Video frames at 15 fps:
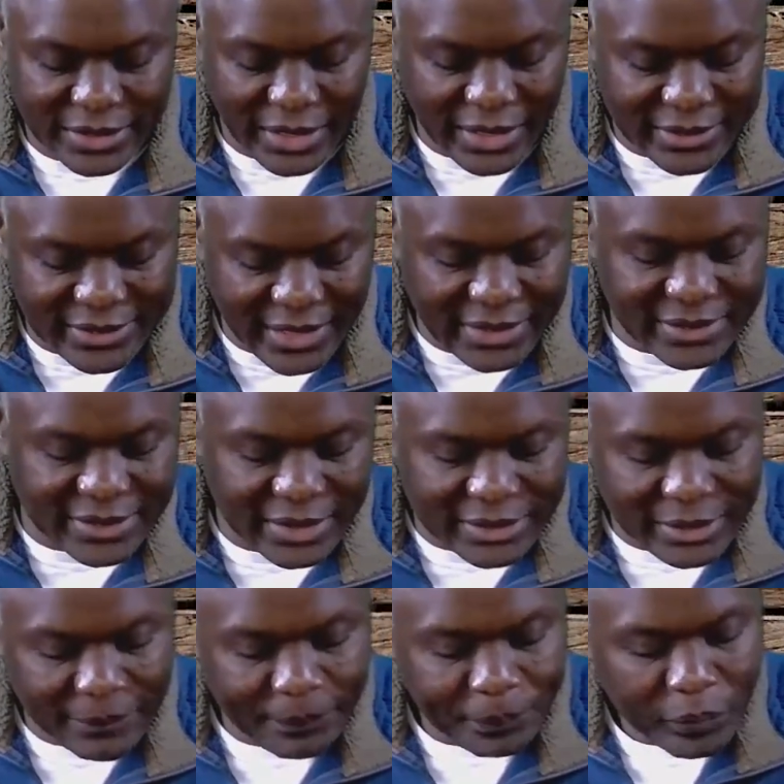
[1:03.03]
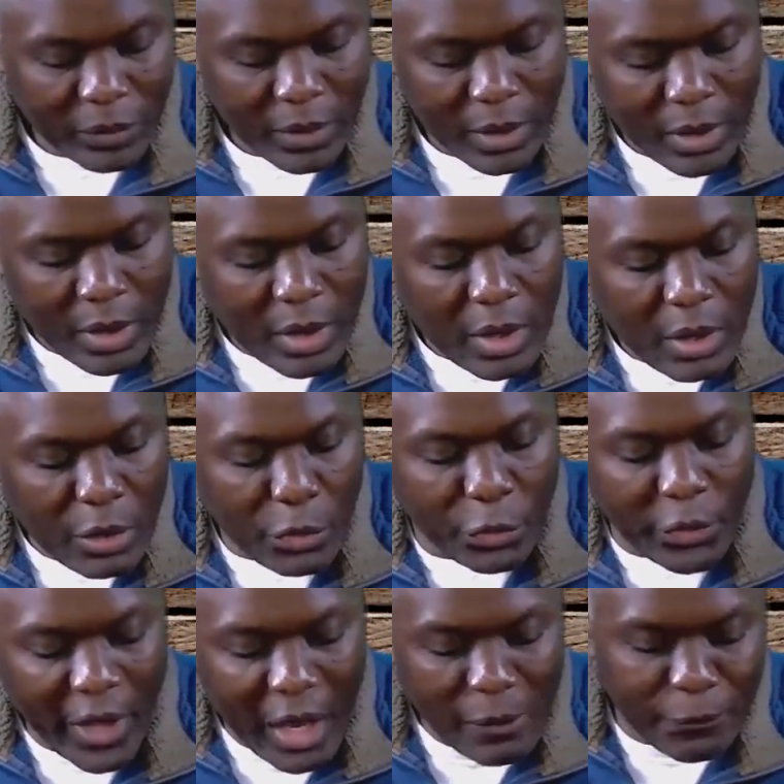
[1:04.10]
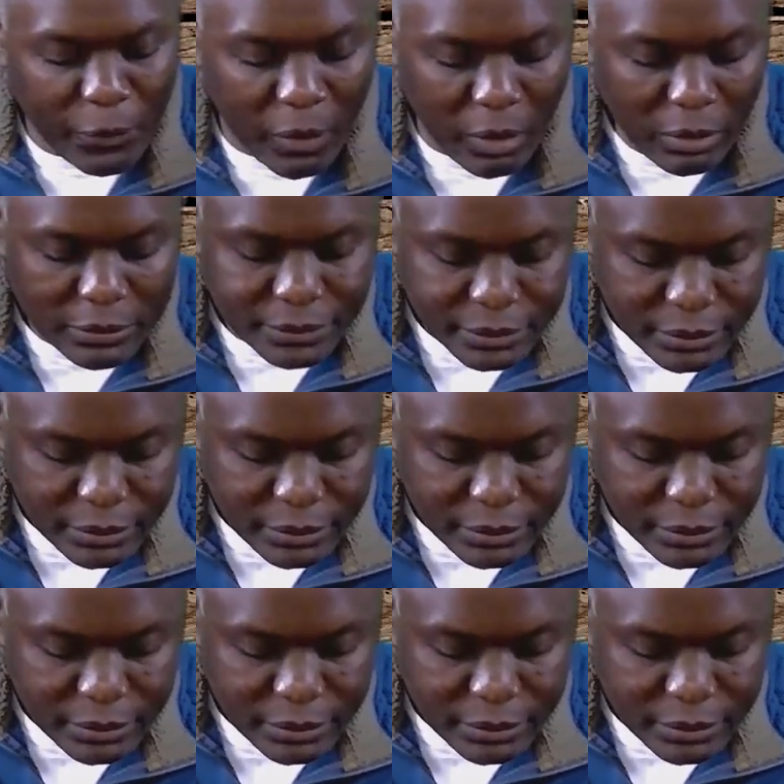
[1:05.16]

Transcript: And it says this: Therefore,